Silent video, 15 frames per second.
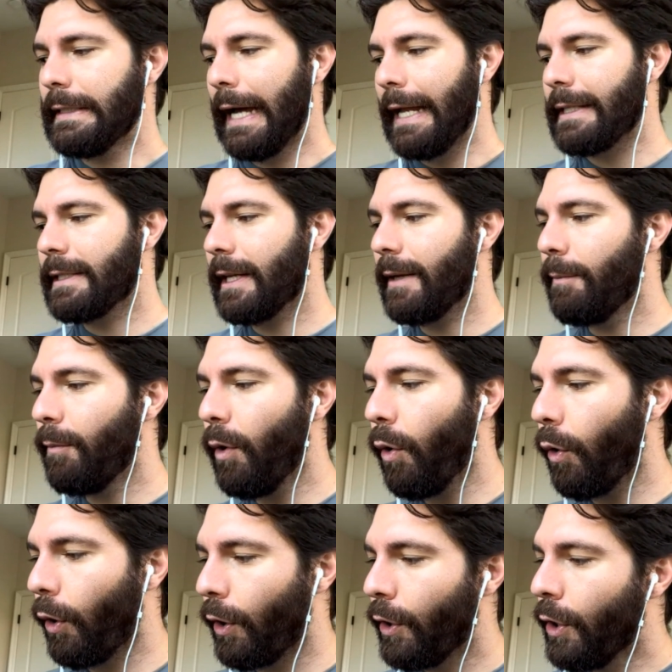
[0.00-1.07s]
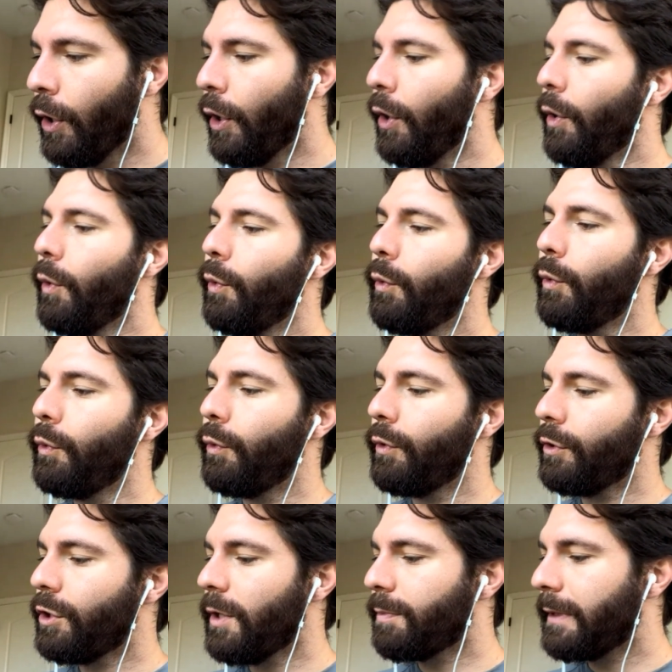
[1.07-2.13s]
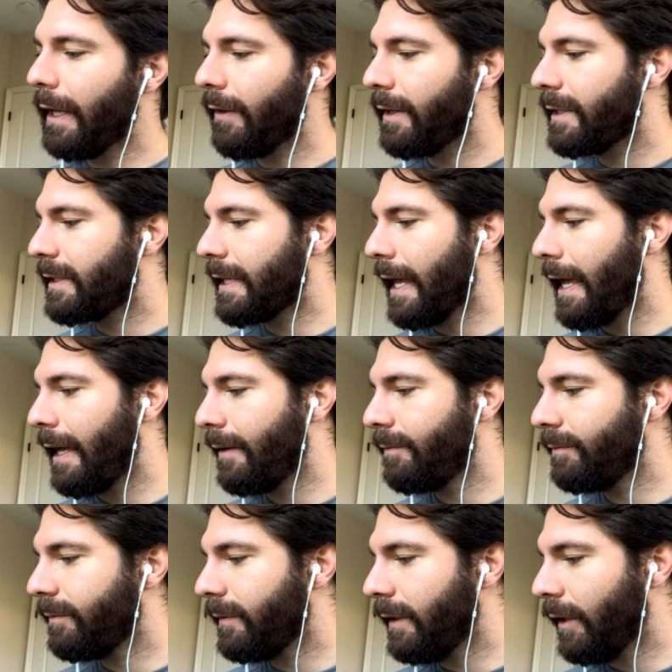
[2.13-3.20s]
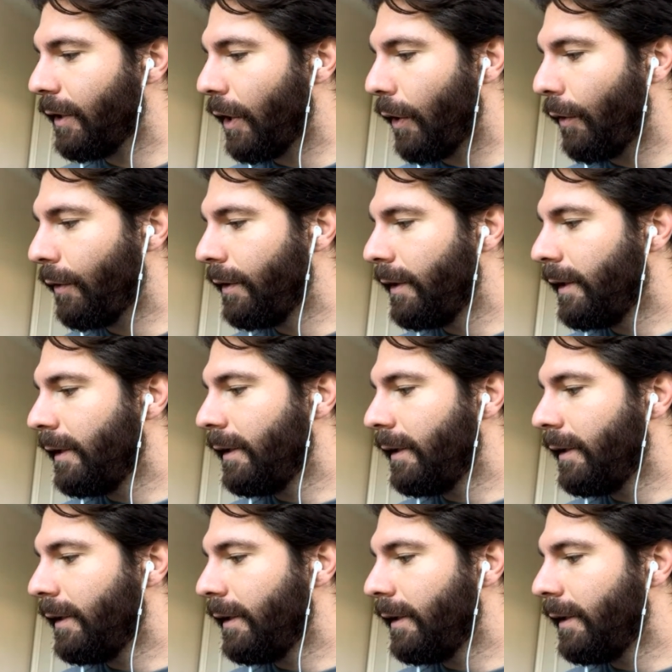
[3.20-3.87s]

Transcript: Dante Moore, who Chip Kelly said, you know,